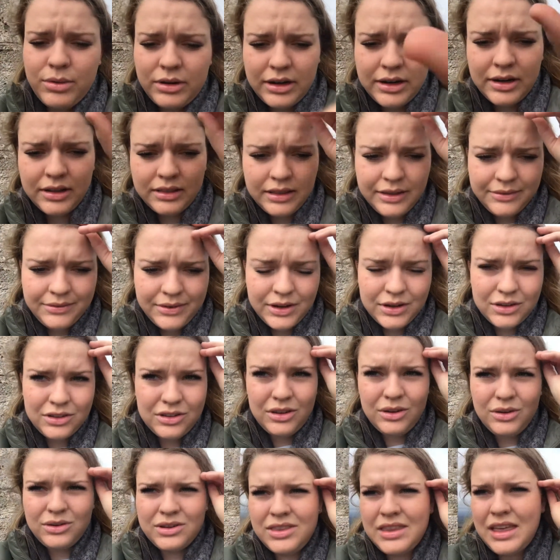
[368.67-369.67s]
we're gonna leave here
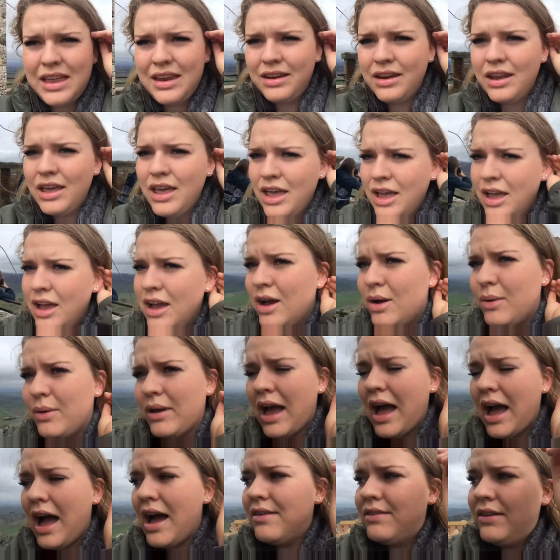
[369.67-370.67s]
soon and then
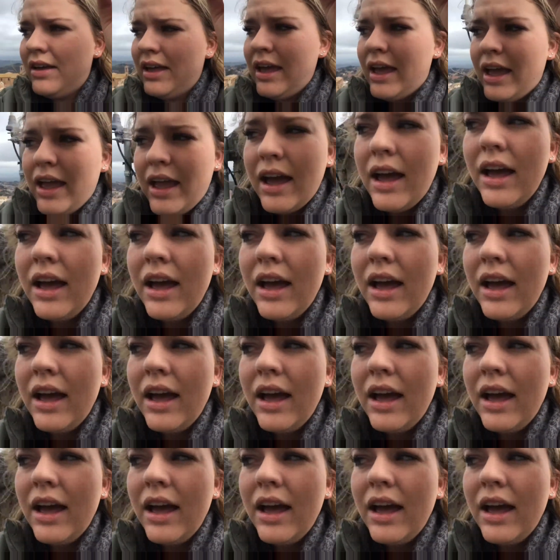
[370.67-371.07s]
we have a